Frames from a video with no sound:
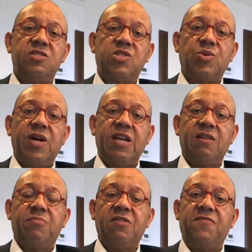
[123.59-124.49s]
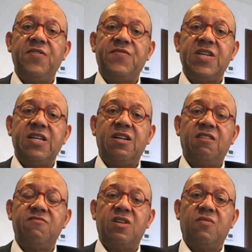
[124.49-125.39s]
is trading above
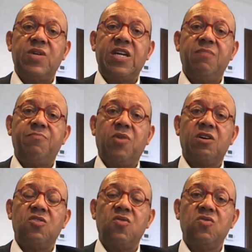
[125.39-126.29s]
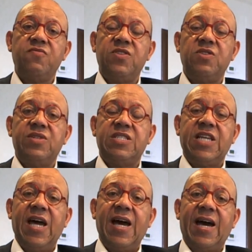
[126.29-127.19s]
1500 and we keep our gold view
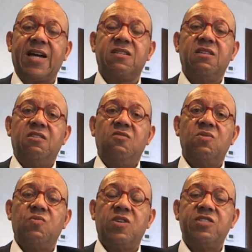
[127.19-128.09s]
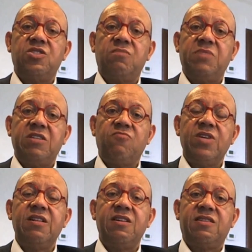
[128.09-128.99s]
intact, we want you to be
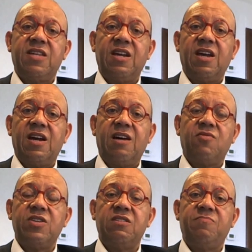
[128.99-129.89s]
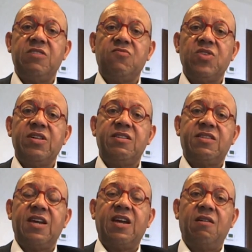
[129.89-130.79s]
really thinking, I want you to be really
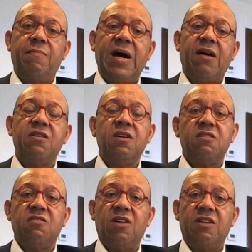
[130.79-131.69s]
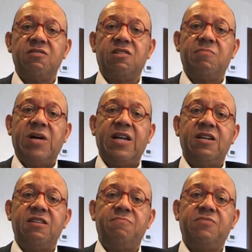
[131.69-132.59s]
thinking about your other
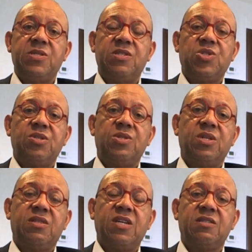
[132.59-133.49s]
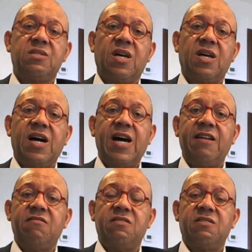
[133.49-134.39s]
commodity positions in things like
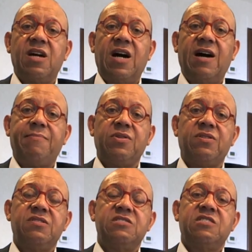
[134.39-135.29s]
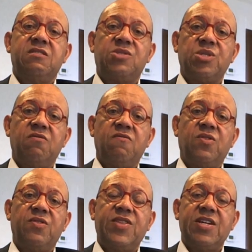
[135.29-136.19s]
iron and copper,
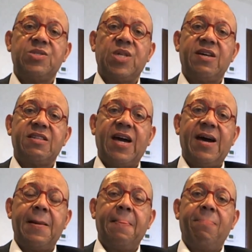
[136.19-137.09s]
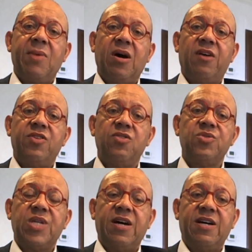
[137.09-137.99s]
silver, things like that. Uh,
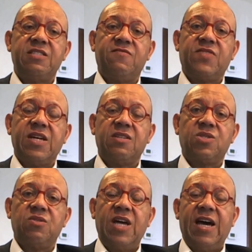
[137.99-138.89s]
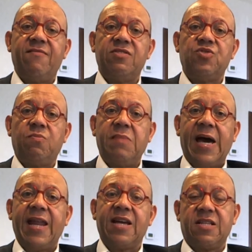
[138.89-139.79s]
those kinds of things could have a
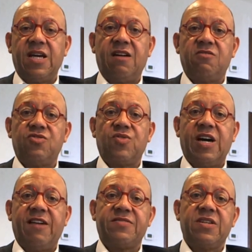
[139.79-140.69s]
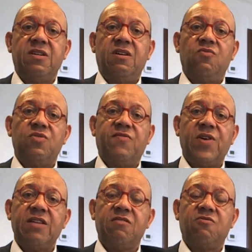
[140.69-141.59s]
dramatic downdraft with
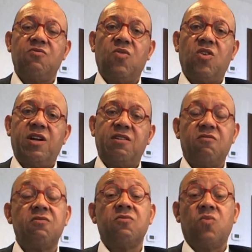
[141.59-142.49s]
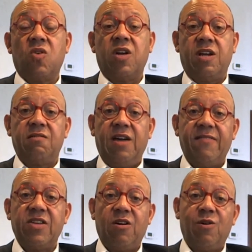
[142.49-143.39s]
very little warning or the warning
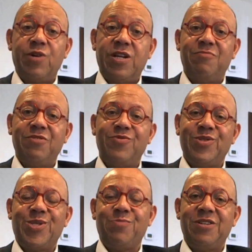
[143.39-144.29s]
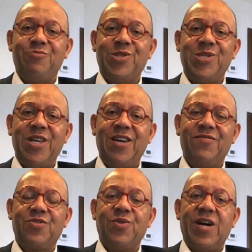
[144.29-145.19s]
having already been received
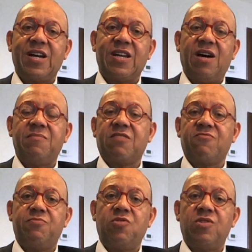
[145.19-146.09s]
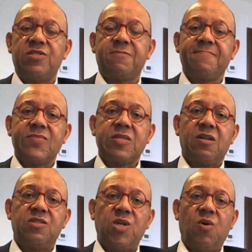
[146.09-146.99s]
through economic reports.
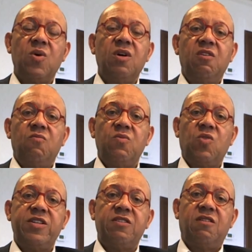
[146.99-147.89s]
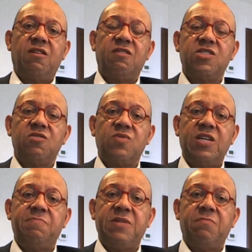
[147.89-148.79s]
So we want you to also
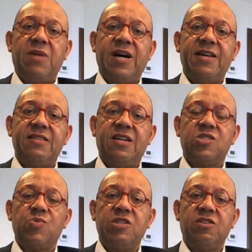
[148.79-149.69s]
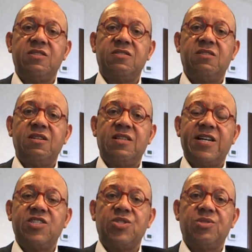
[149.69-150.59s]
keep in mind that as we look into the
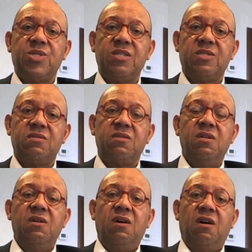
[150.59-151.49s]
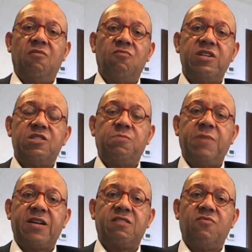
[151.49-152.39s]
election season, uh, we
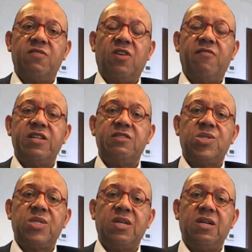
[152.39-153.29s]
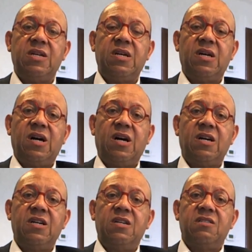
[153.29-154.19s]
expect, and we've already seen uh,
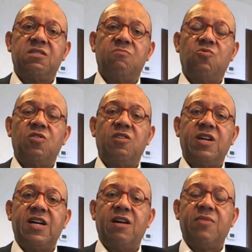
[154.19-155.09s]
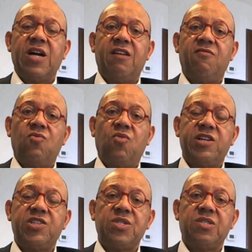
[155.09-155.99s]
some wording coming out of
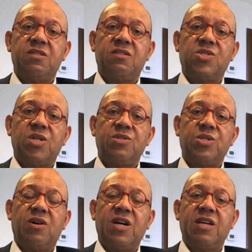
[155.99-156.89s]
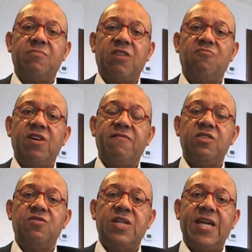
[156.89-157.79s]
Washington that starts talking about
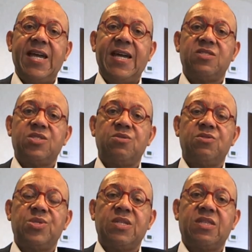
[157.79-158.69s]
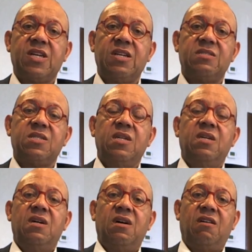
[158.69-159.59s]
revenue enhancers and things
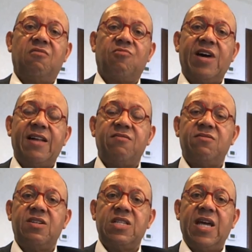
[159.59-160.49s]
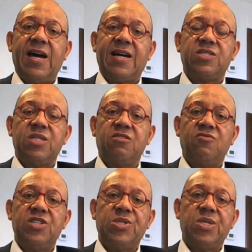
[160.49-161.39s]
uh, rather than tax
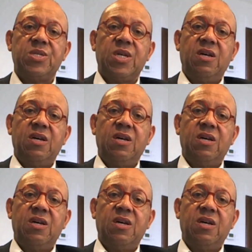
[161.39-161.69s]
increases.